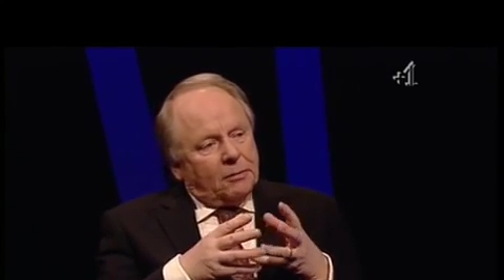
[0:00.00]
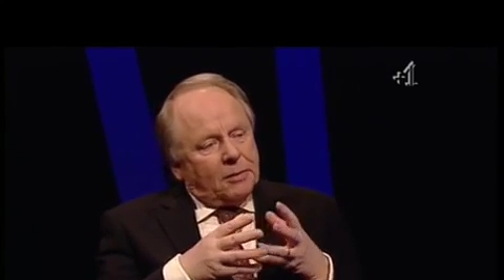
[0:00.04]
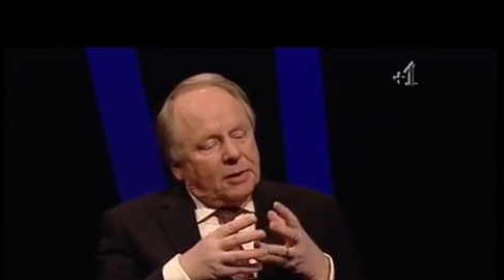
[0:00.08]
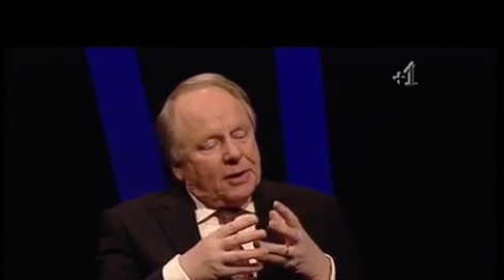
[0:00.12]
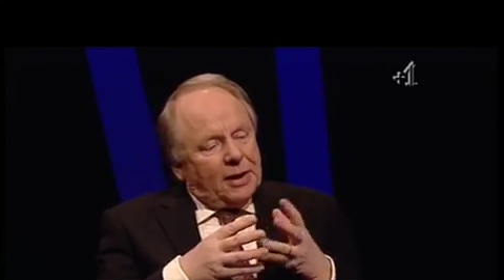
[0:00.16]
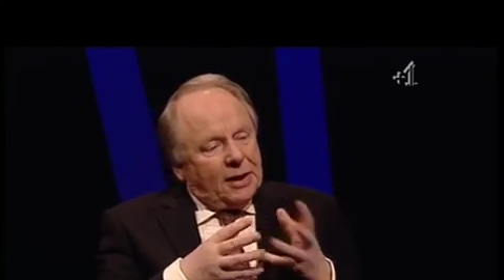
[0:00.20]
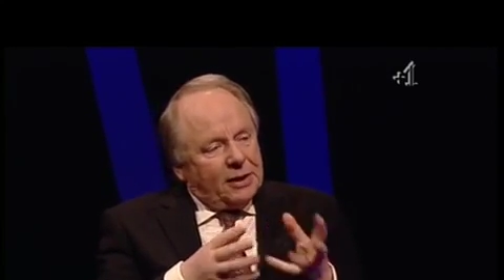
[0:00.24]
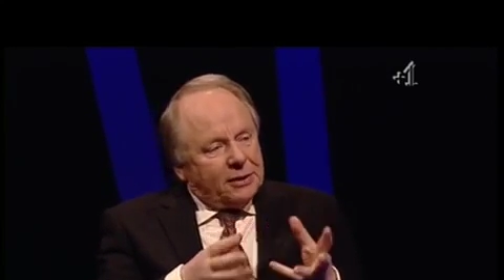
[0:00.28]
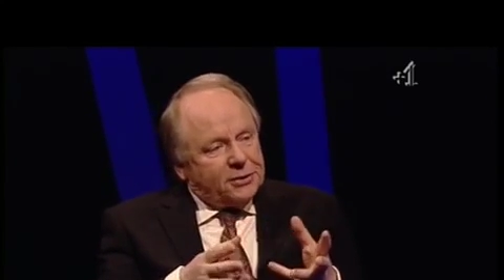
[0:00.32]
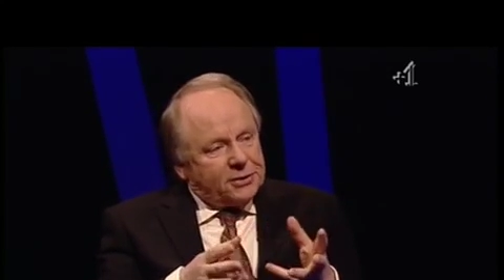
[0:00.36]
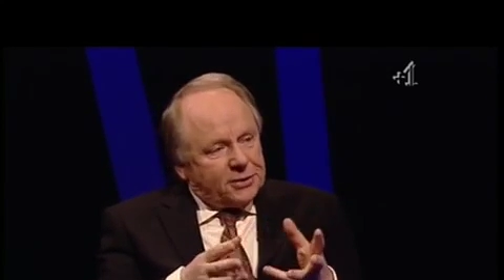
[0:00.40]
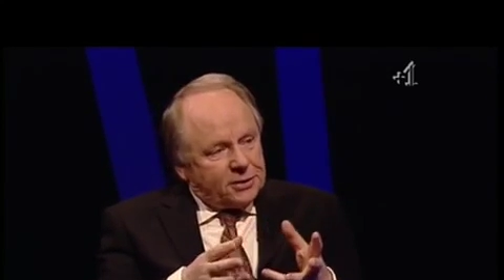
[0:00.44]

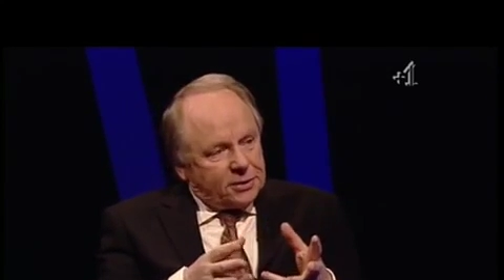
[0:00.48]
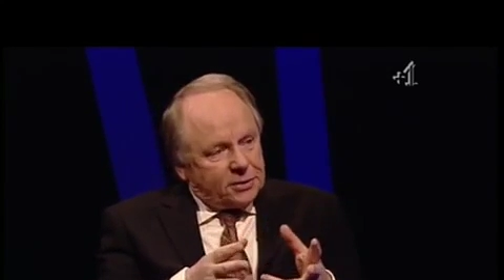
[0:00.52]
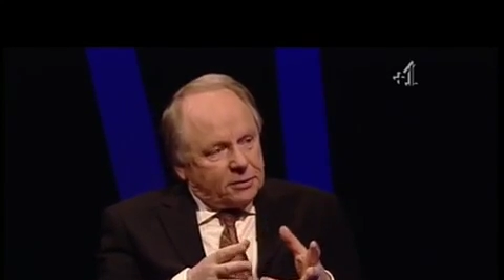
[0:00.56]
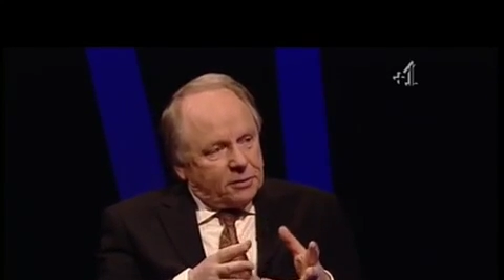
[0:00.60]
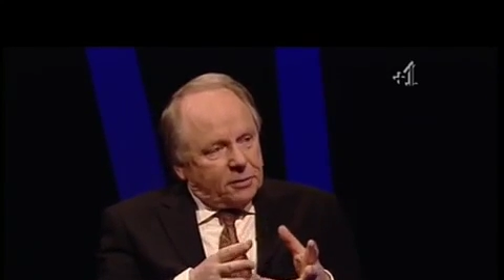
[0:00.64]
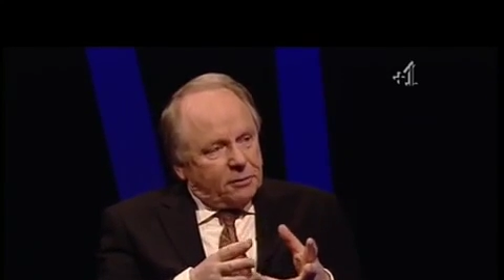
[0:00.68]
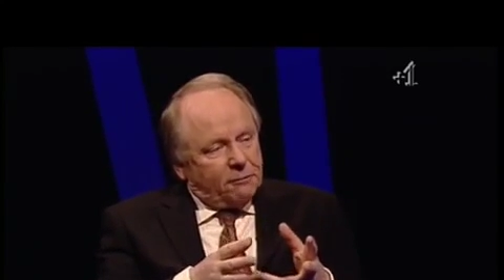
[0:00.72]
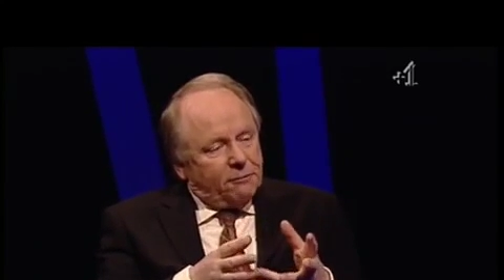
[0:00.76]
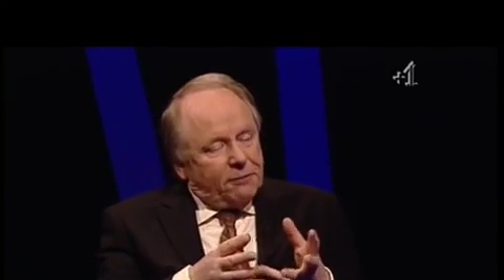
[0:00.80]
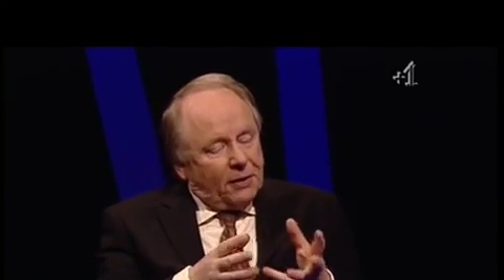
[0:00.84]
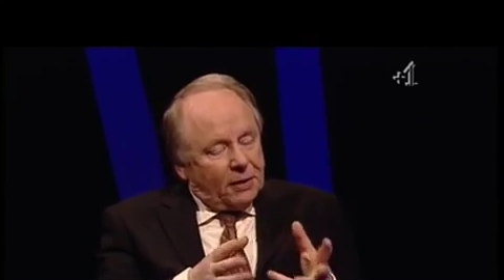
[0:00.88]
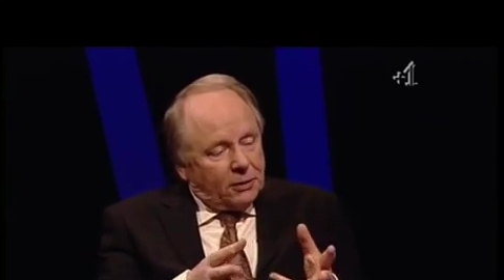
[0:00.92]

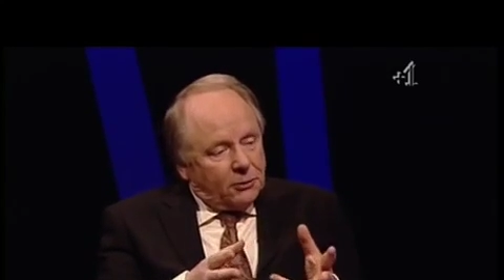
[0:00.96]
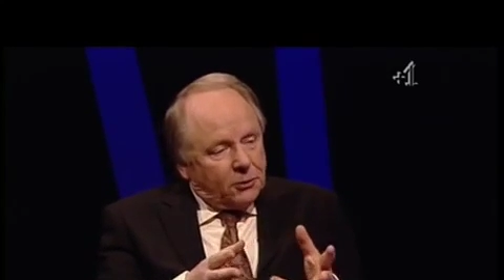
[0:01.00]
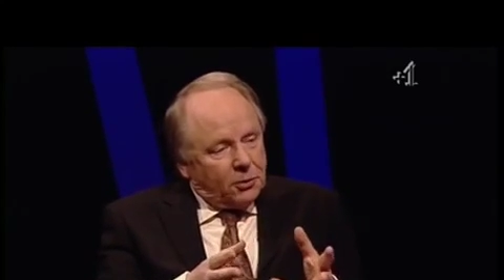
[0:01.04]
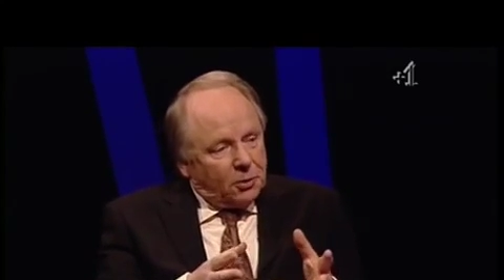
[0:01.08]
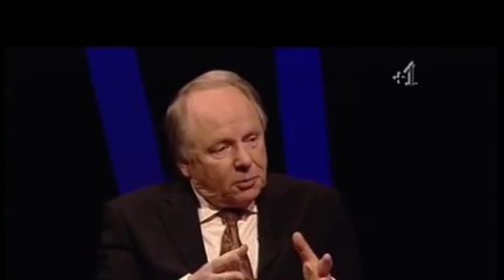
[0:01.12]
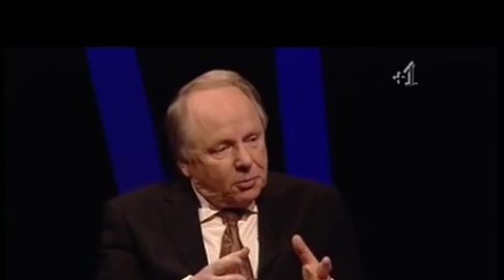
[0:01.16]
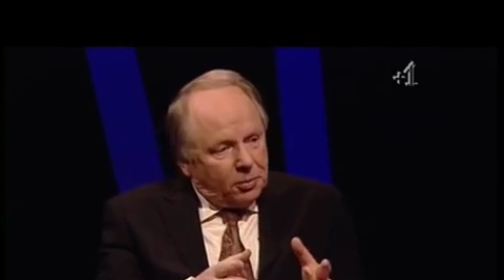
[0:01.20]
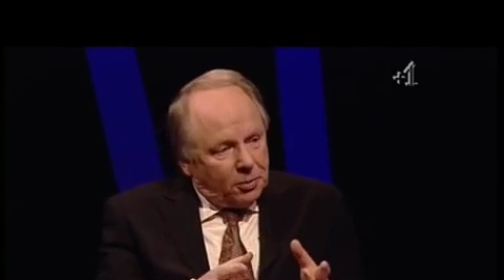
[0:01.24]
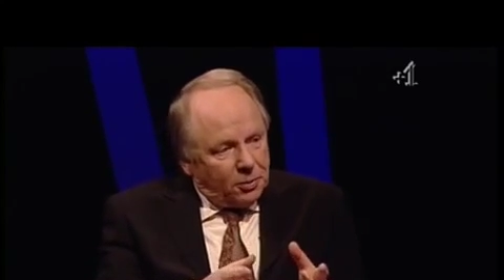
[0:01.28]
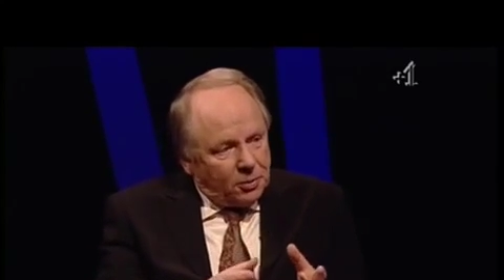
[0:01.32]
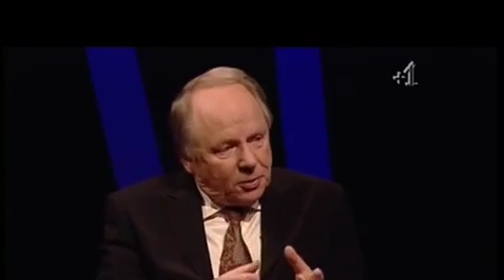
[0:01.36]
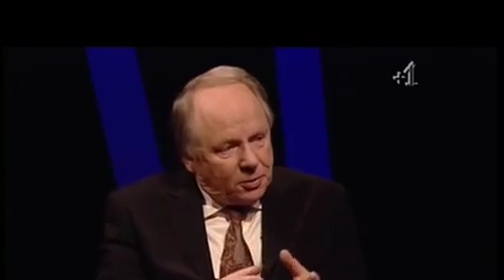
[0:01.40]
less
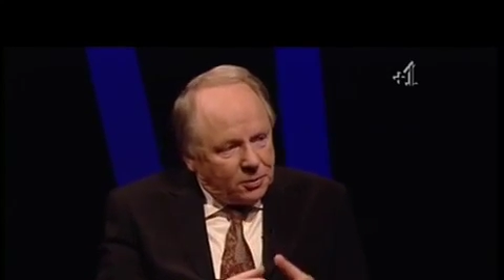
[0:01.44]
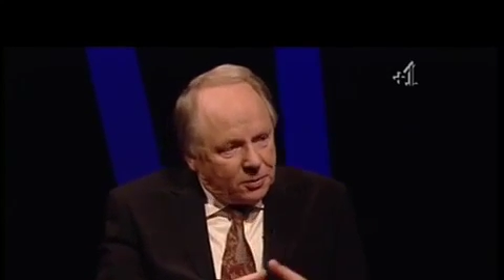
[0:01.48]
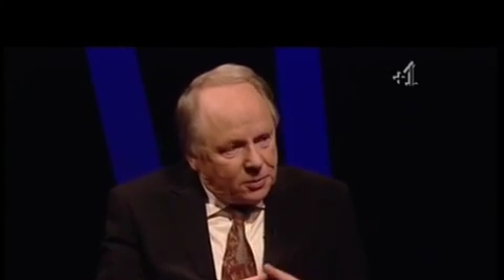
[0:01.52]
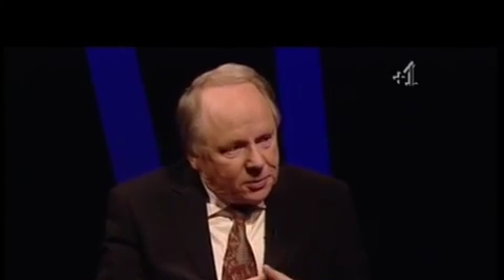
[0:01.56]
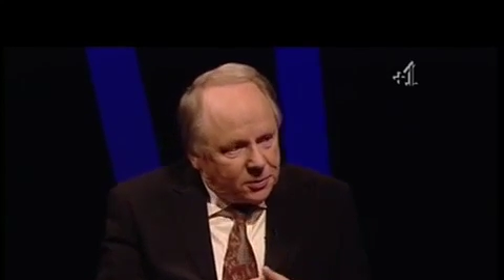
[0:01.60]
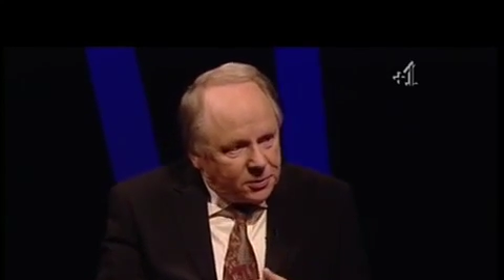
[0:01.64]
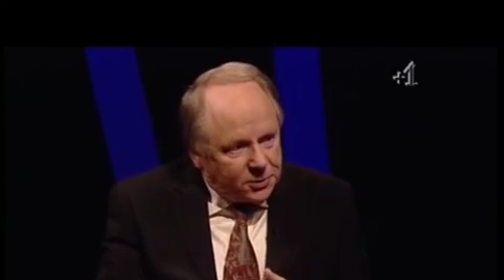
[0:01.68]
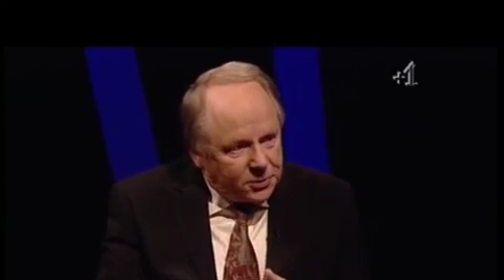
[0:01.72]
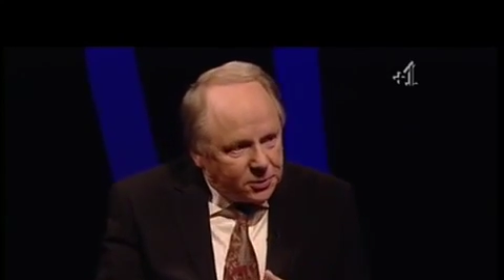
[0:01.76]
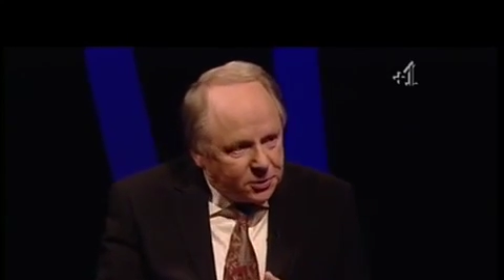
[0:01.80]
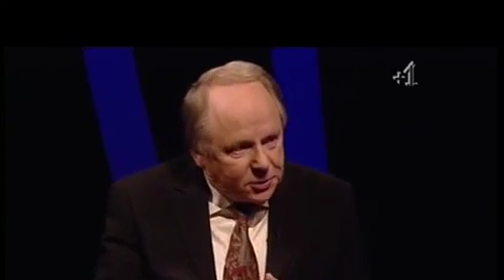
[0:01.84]
vulnerable